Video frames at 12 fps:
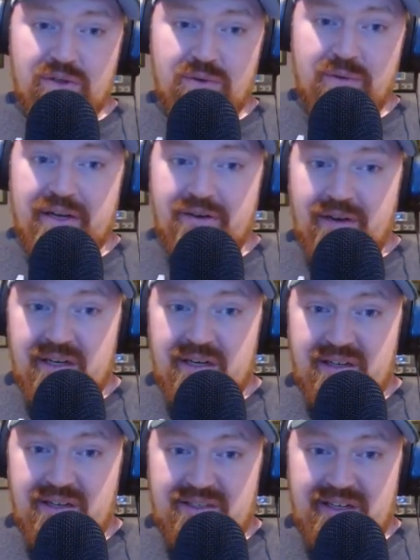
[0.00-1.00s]
away a lot of
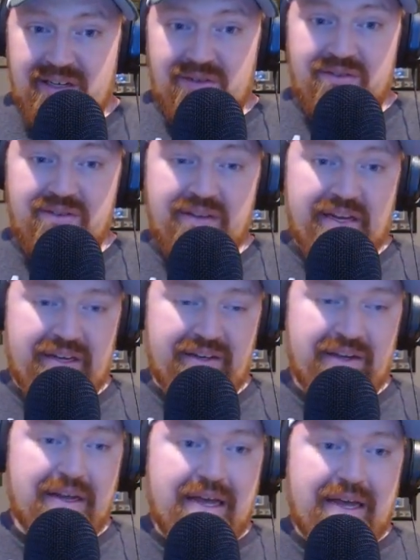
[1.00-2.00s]
touchdowns and
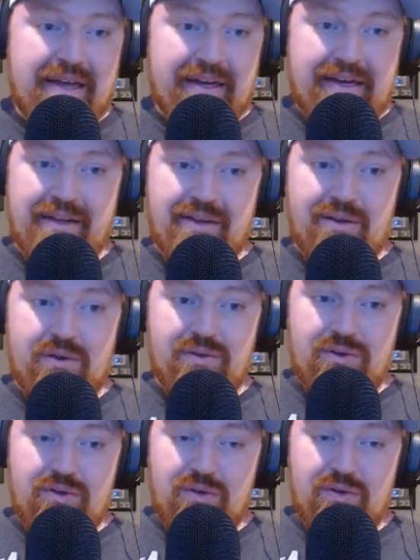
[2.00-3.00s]
get in those
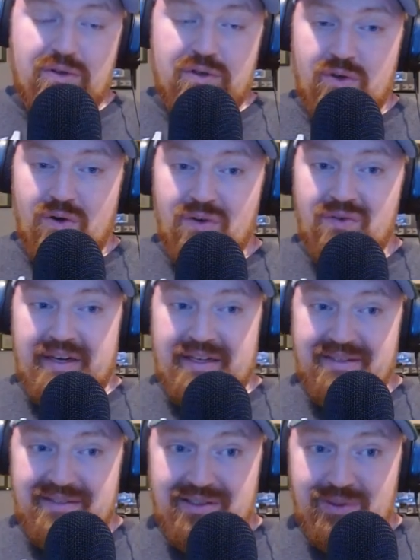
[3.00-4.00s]
good goal line
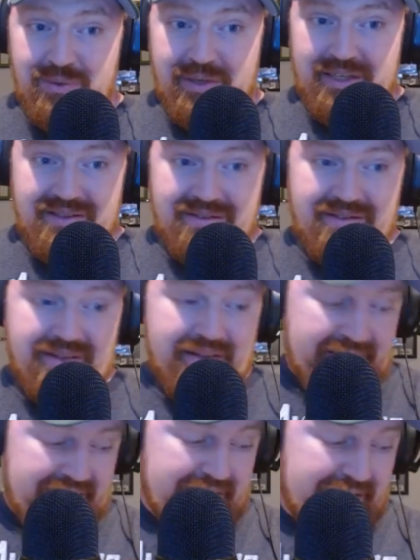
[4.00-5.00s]
situations. I
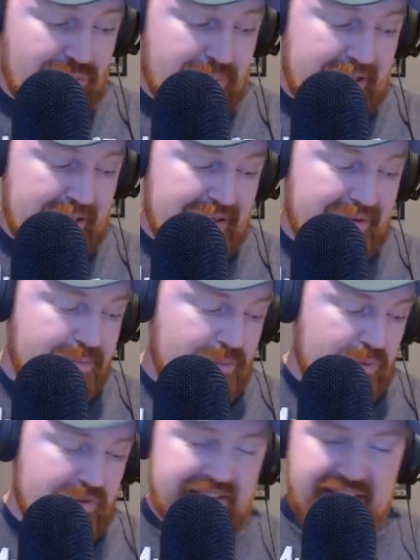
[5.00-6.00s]
think he'll be
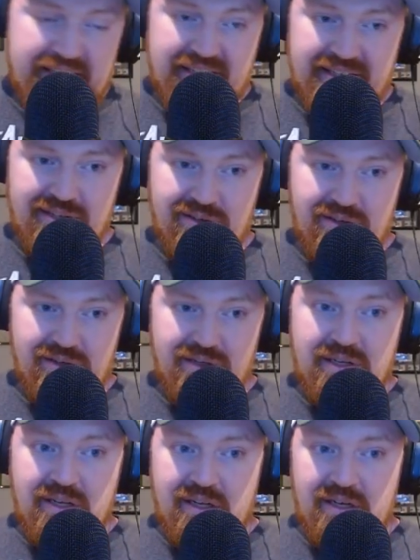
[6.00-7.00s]
a sneaky good
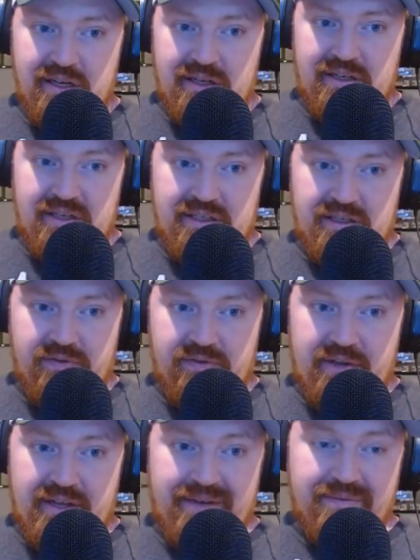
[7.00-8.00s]
addition for
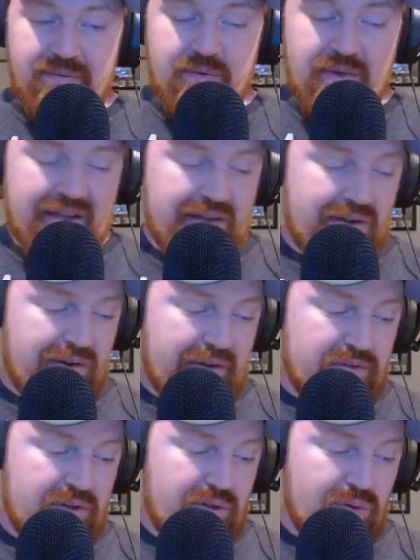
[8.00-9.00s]
them. They'll have
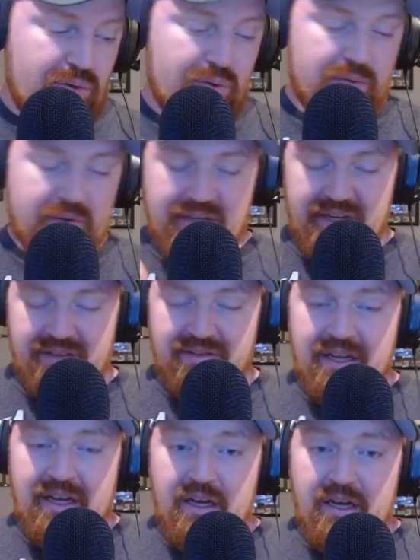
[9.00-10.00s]
a nice
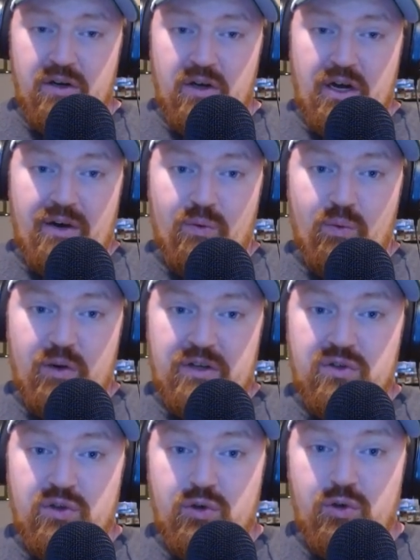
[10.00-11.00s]

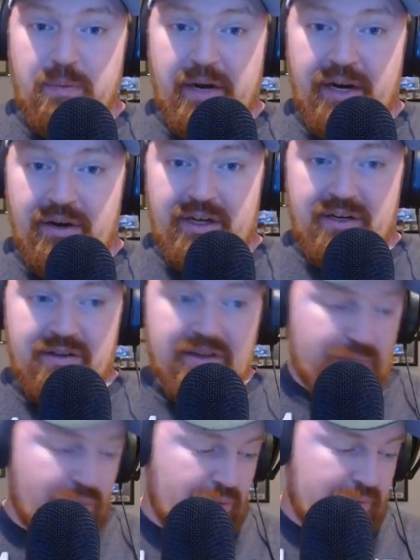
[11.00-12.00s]
1-2 pairing. They
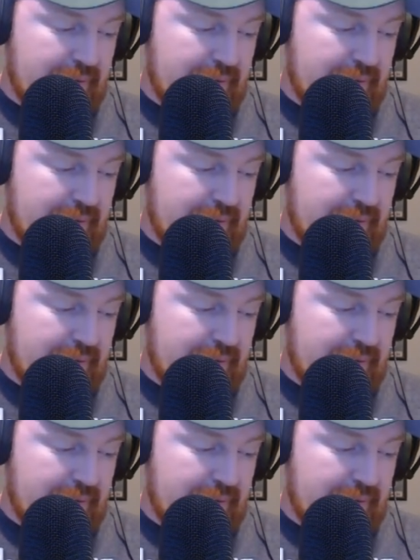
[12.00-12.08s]
won't